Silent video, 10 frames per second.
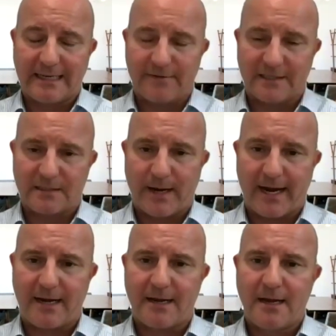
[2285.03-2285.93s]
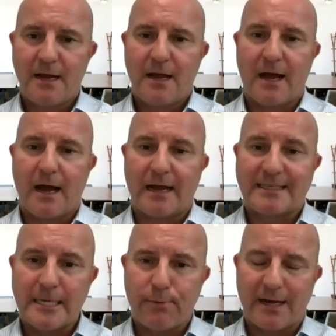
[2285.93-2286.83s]
live in Spain.
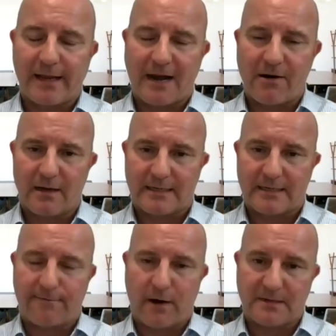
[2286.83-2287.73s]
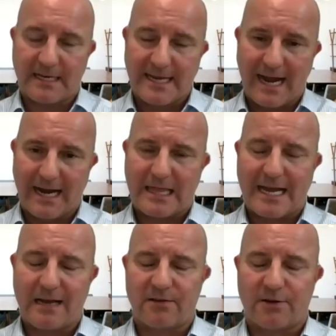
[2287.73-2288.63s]
Typically, they're asking for up to
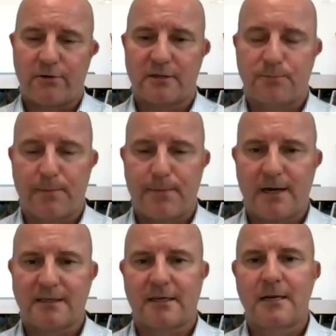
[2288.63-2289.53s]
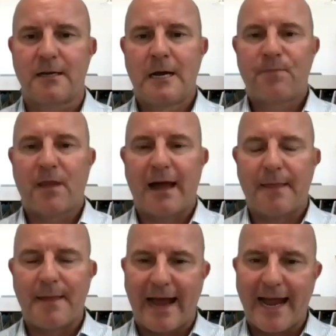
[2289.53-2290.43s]
€9,000 per person, and
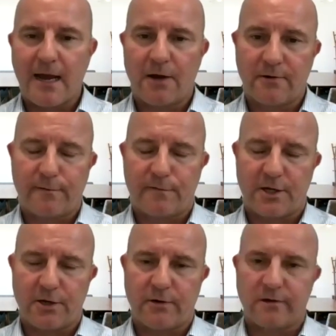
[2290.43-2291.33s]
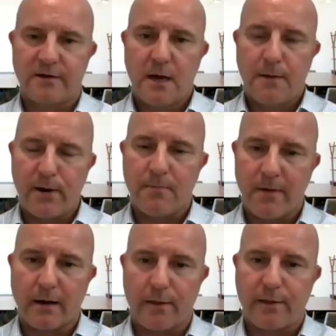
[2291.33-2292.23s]
then €850 per
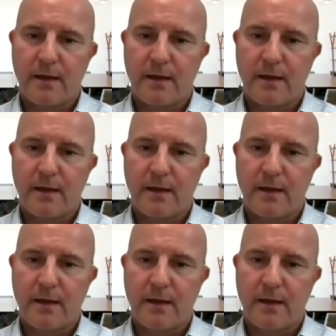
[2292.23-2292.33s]
month.